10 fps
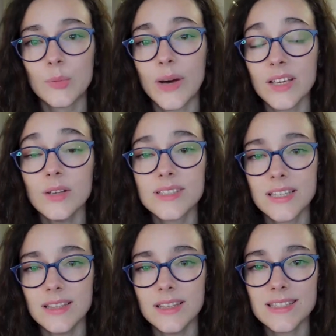By
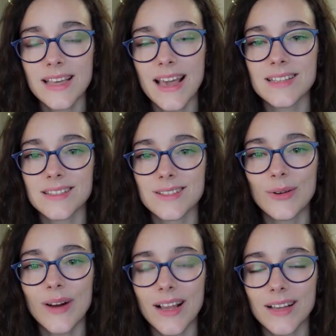using these cases
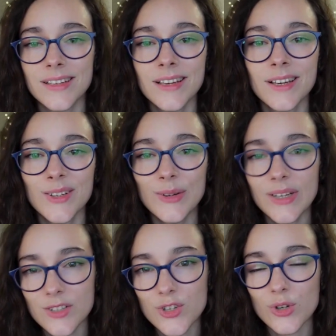correctly, you
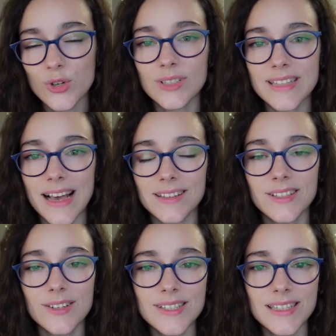ensure that
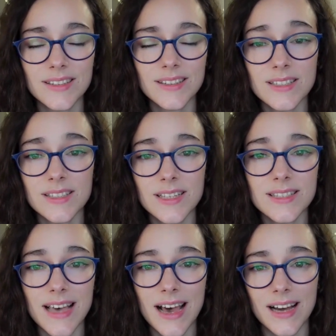your
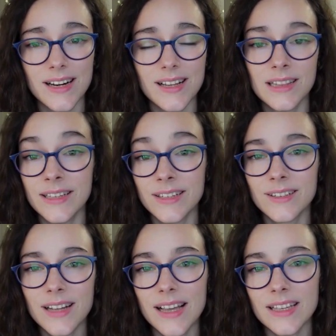sentences are
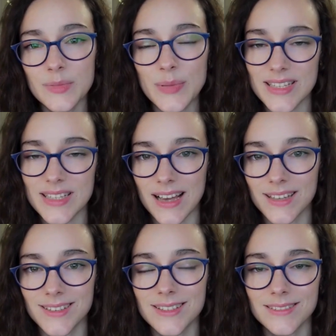clear and
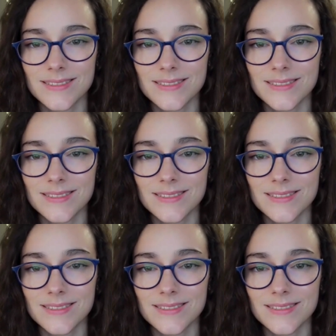precise.